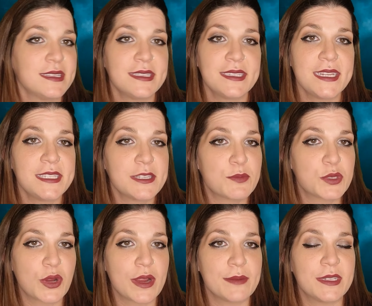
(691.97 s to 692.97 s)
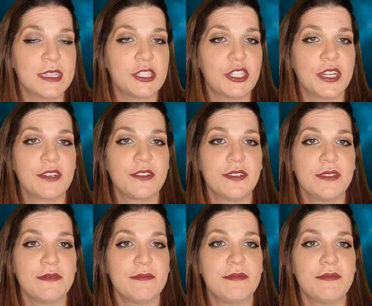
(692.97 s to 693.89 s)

stay subscribed to the channel.